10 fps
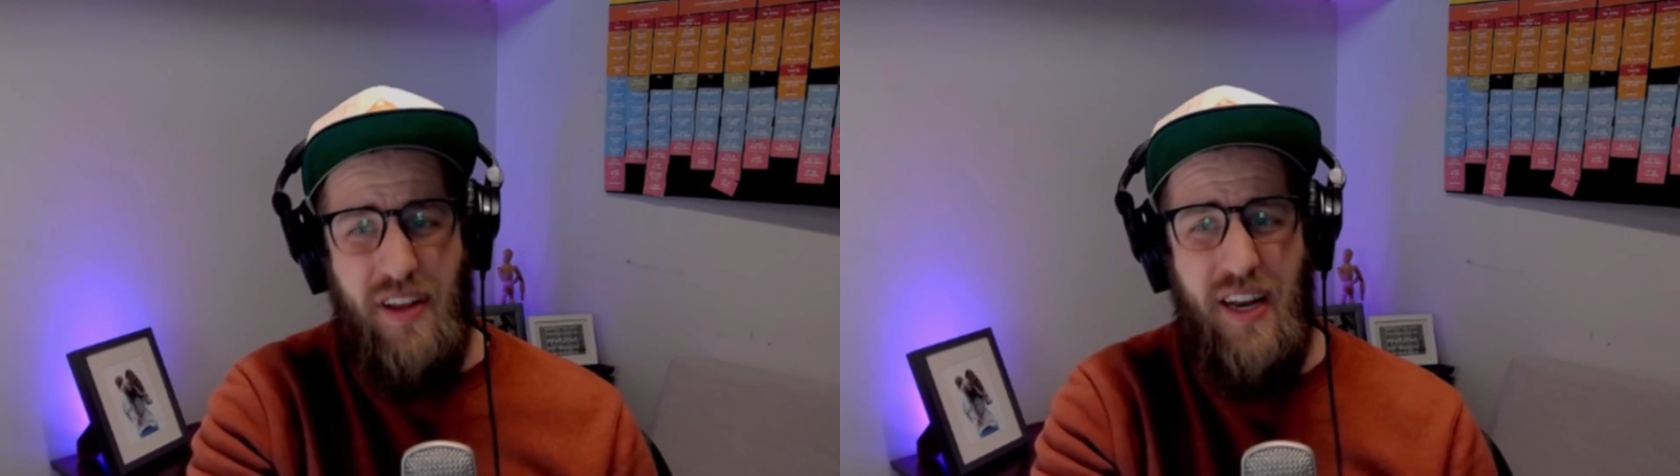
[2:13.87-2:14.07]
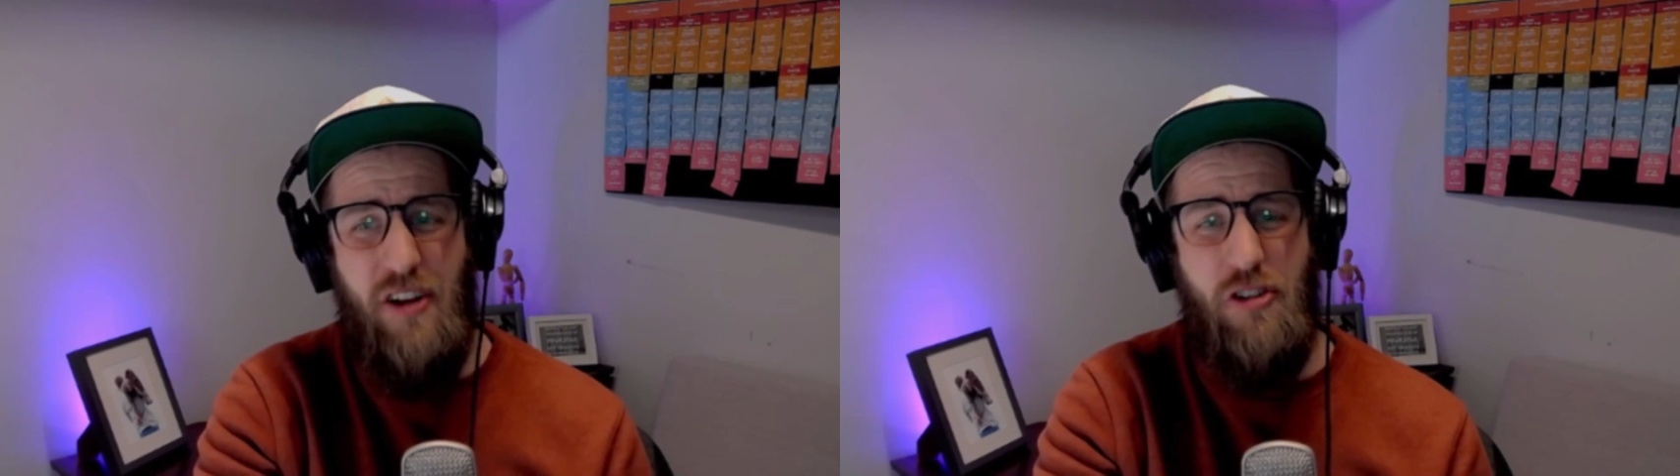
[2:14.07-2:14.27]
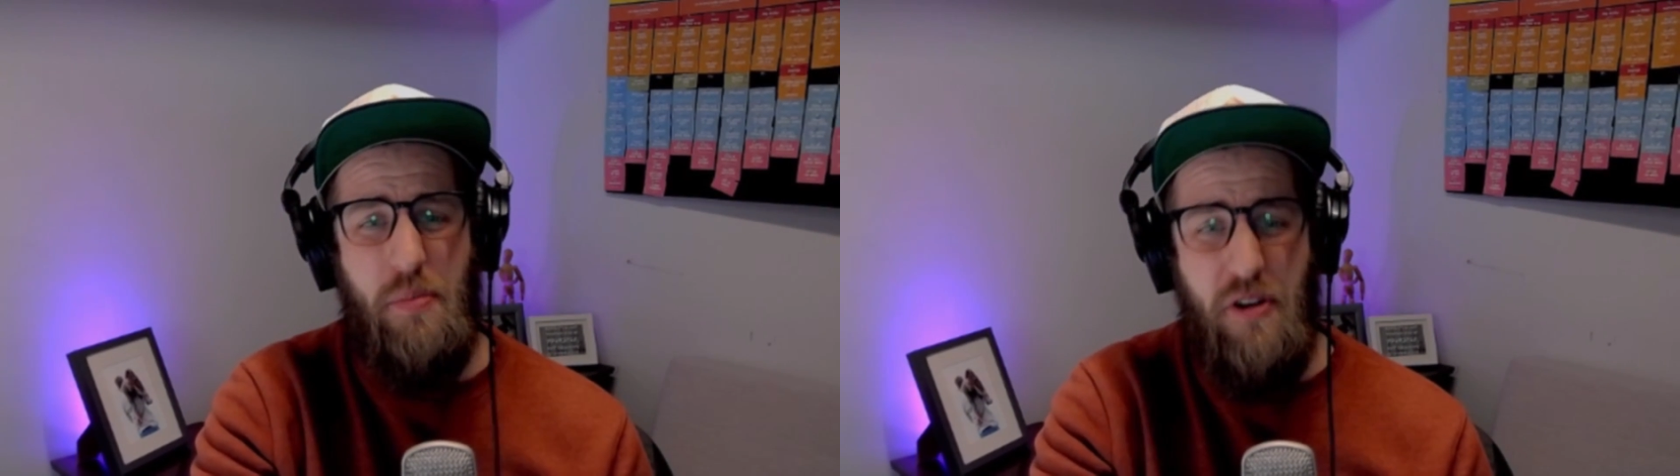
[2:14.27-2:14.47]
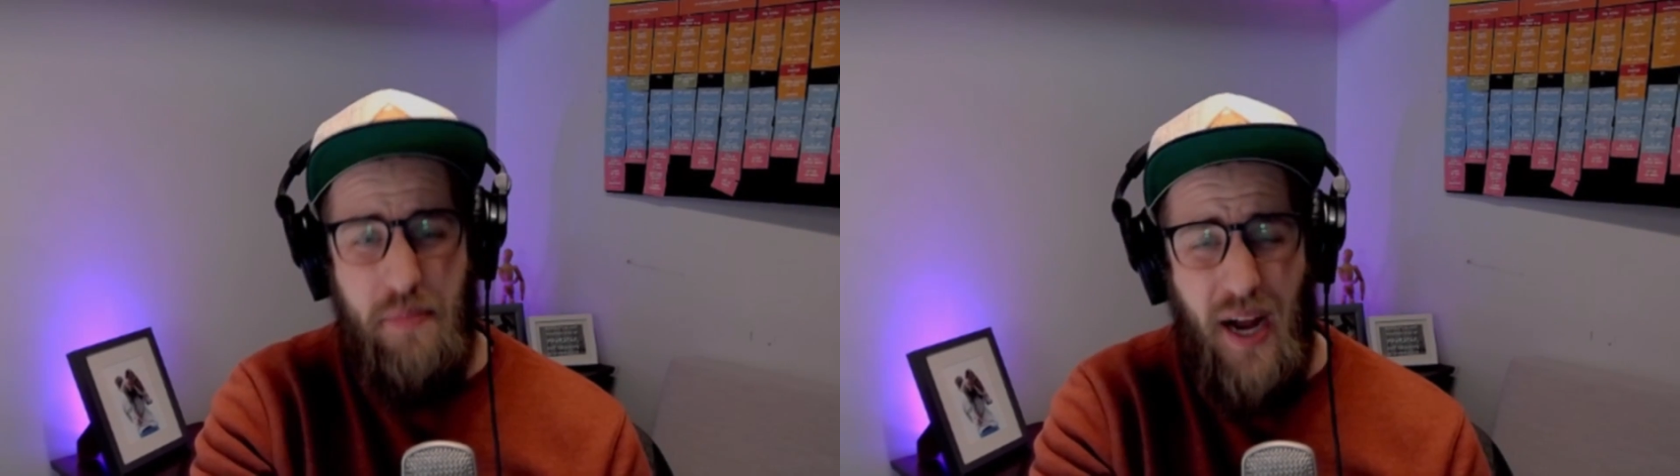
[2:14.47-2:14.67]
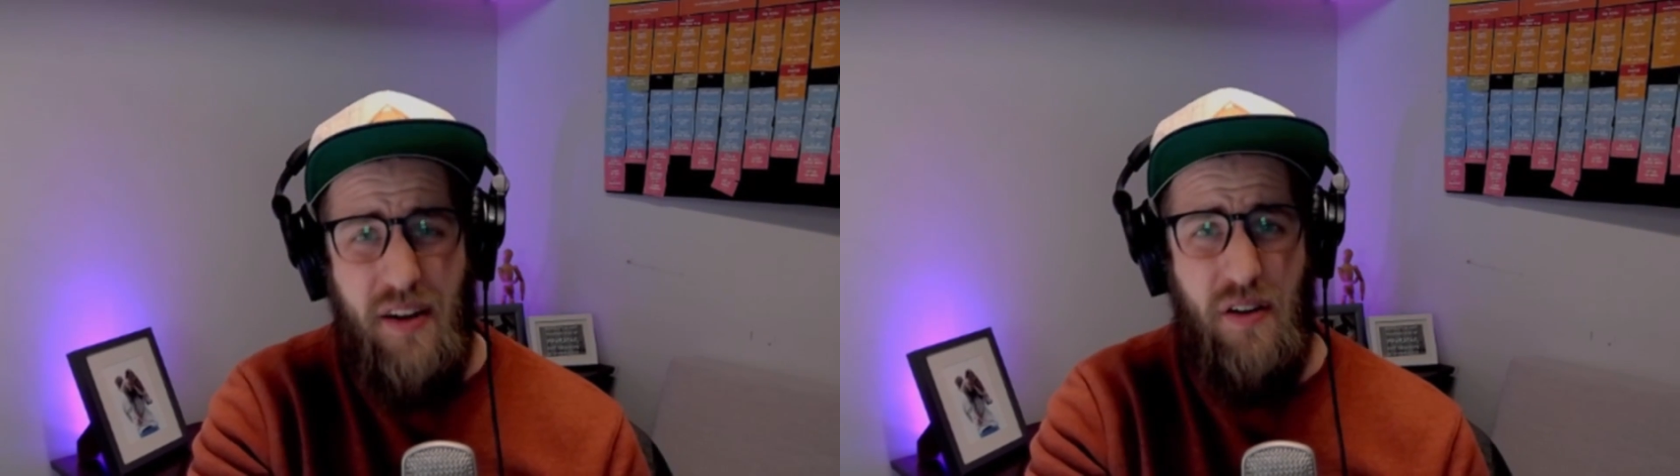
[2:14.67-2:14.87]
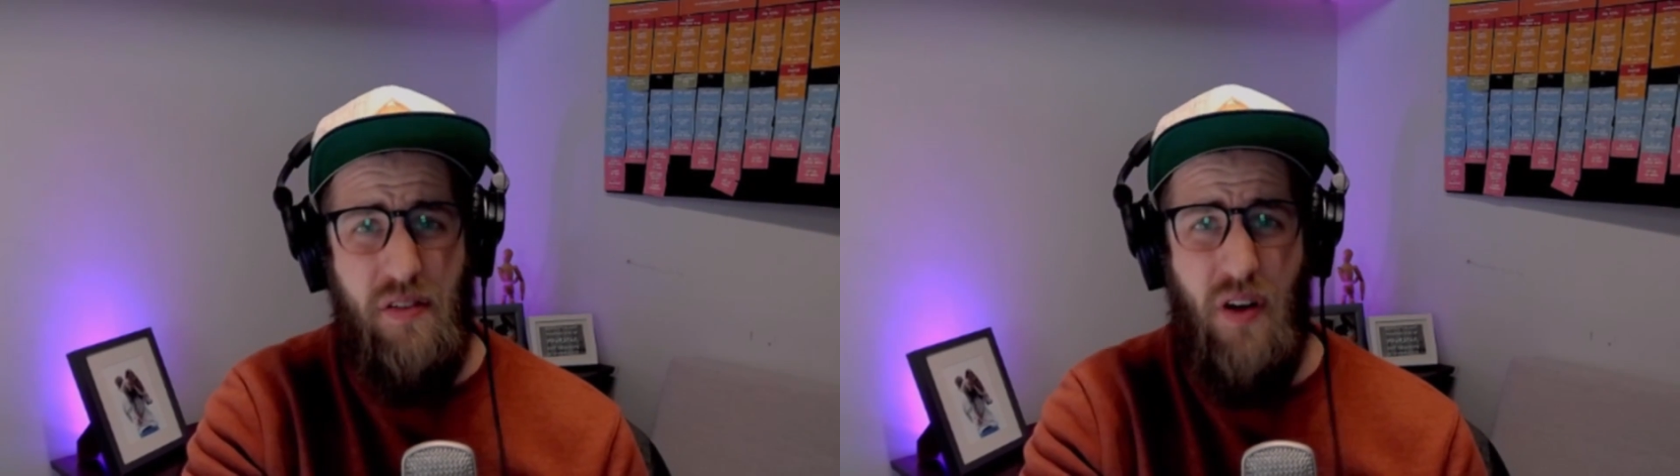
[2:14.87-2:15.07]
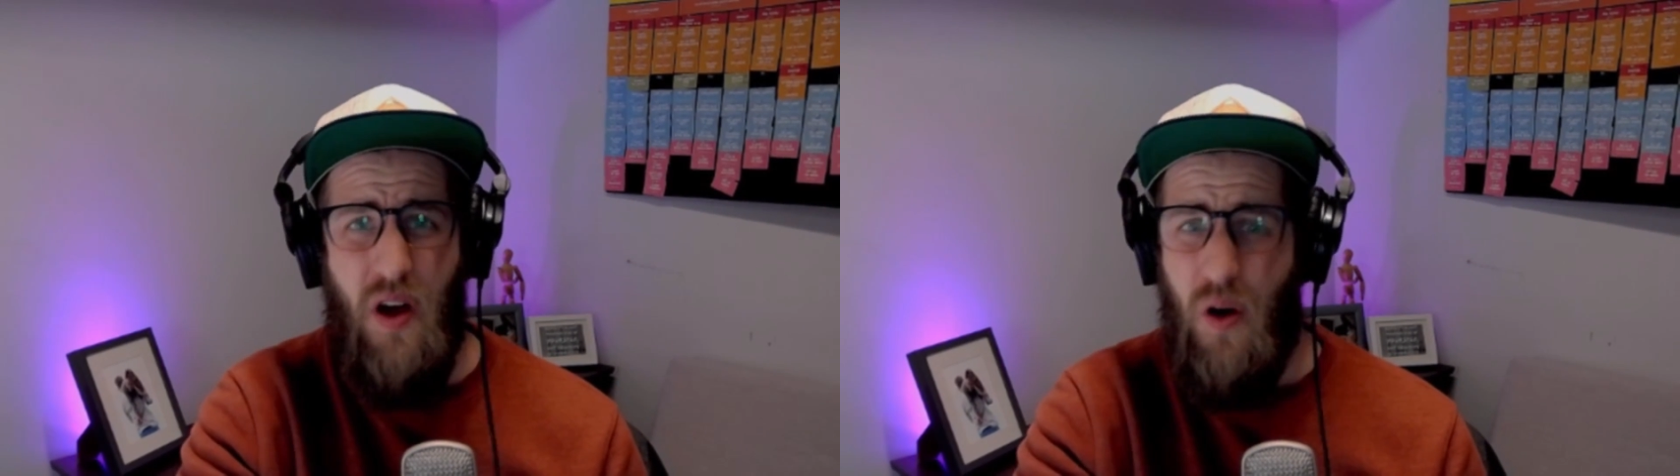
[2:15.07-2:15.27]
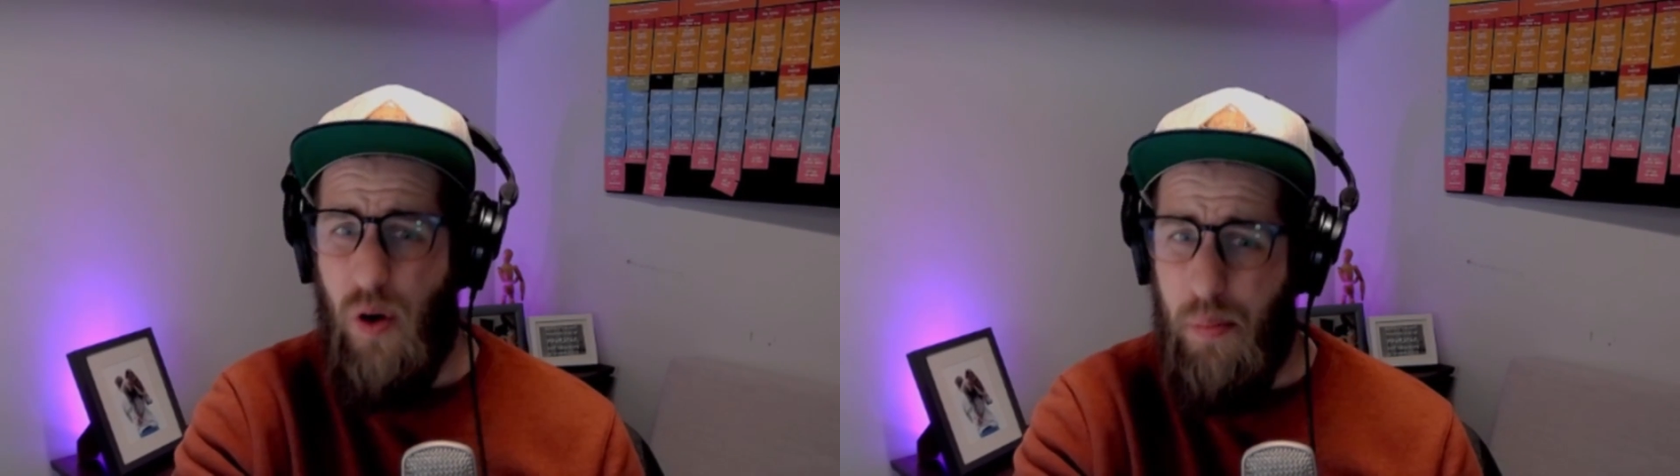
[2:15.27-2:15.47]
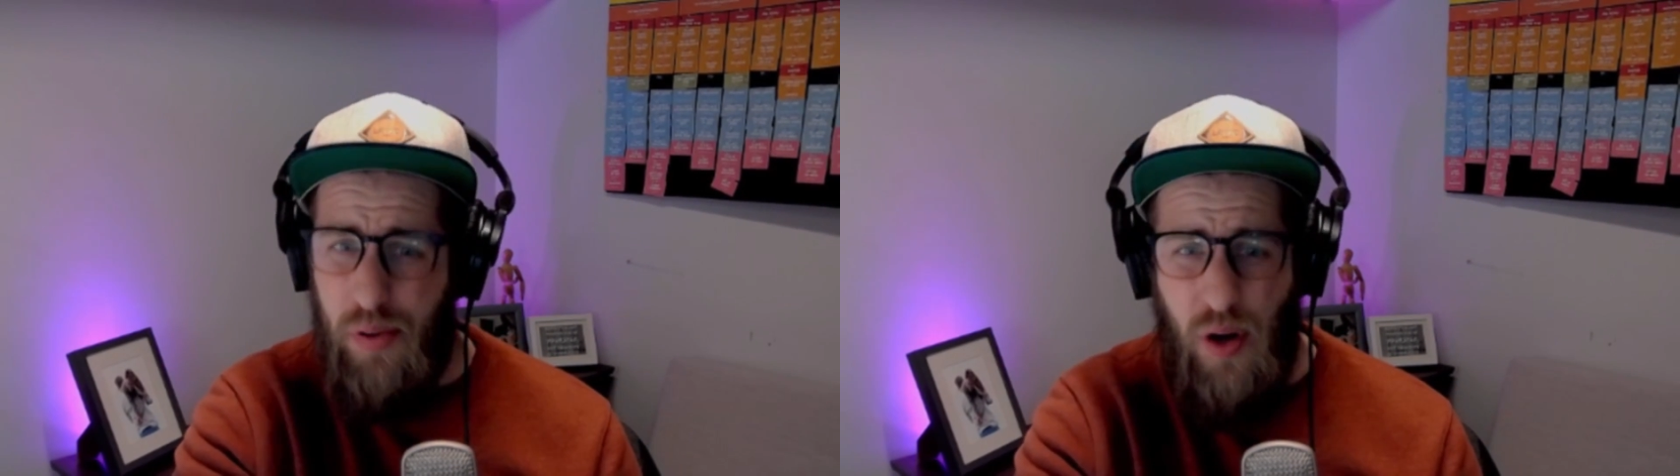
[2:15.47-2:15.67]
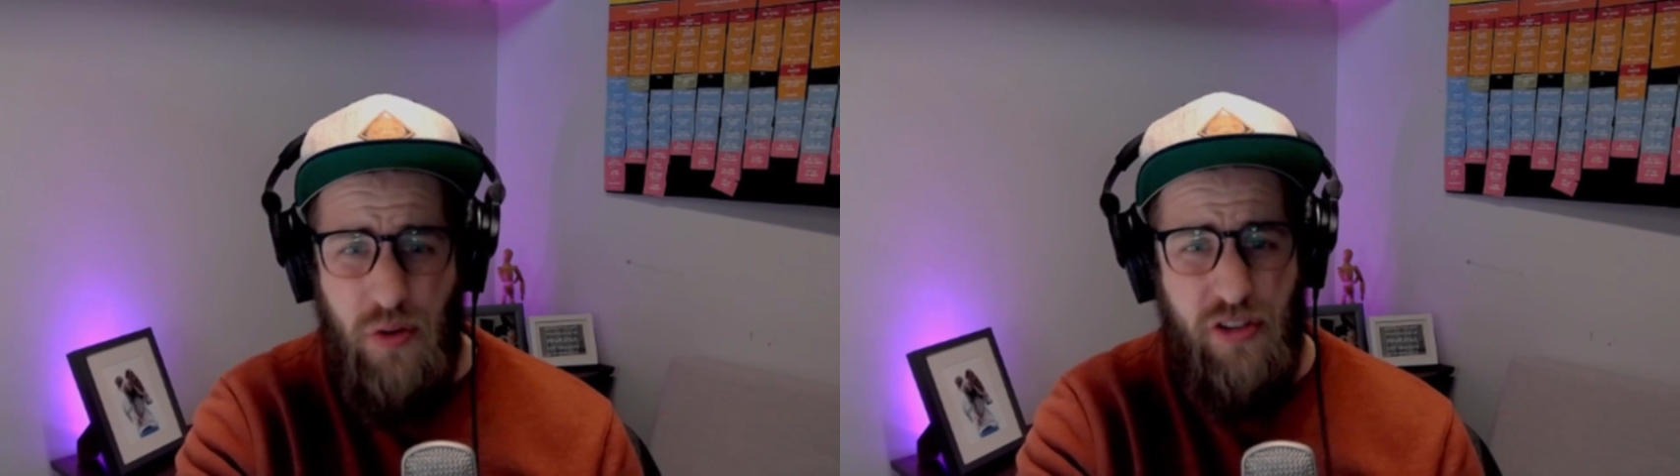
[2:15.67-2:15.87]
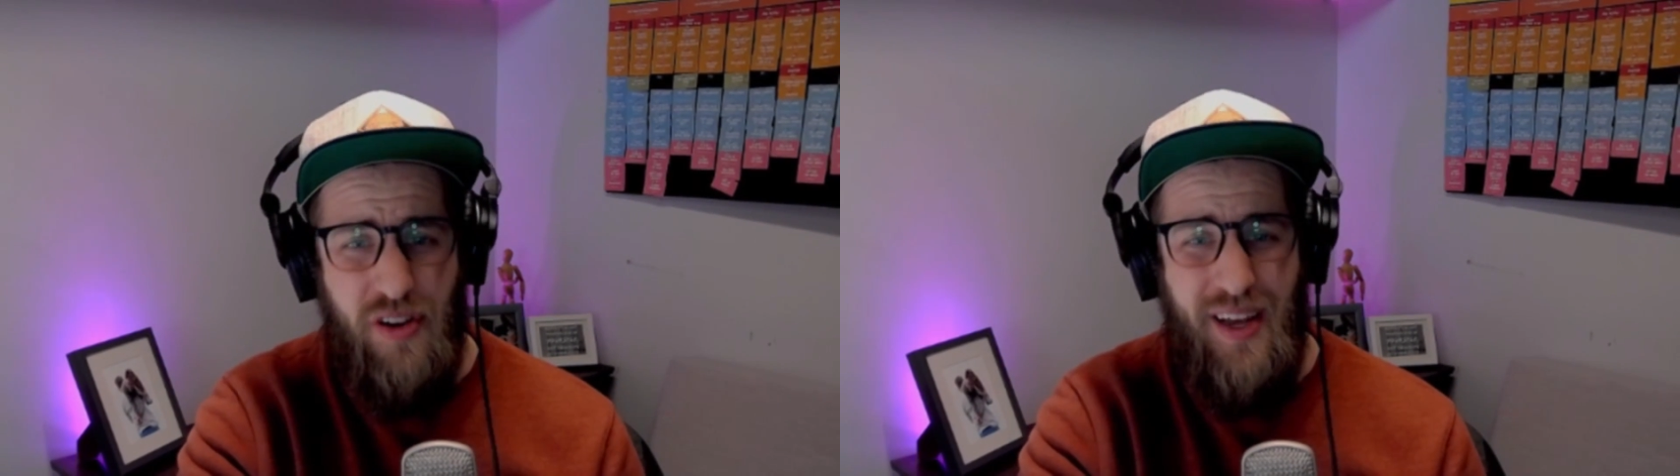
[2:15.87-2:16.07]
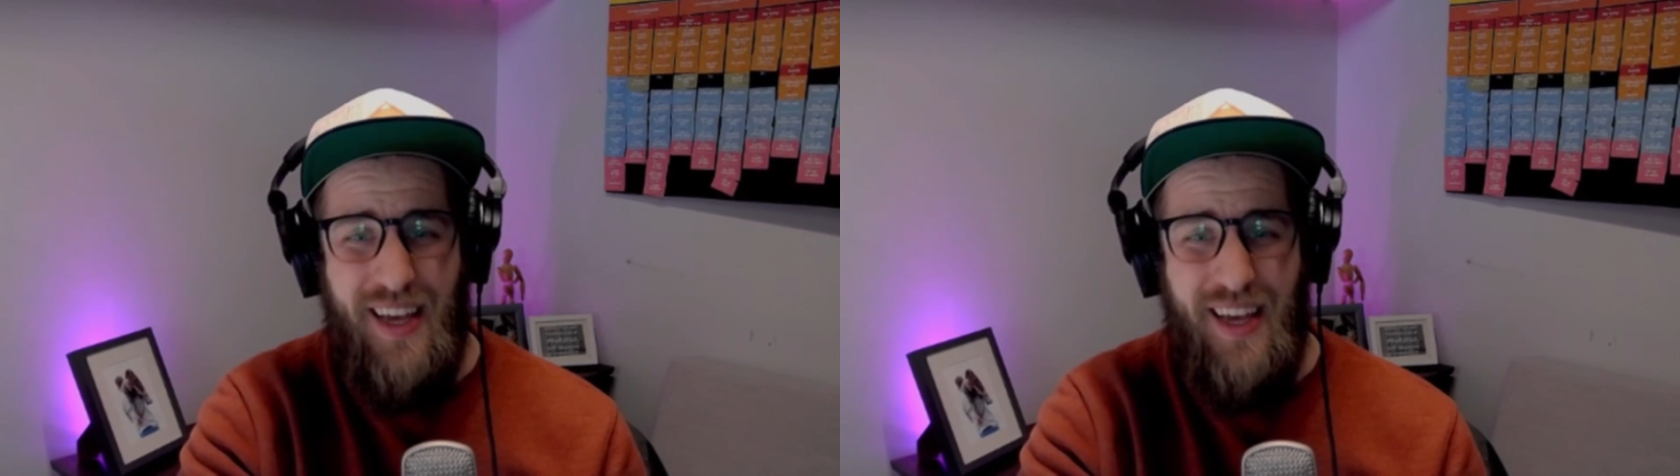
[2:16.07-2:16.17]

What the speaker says: teenager's perspective or approach,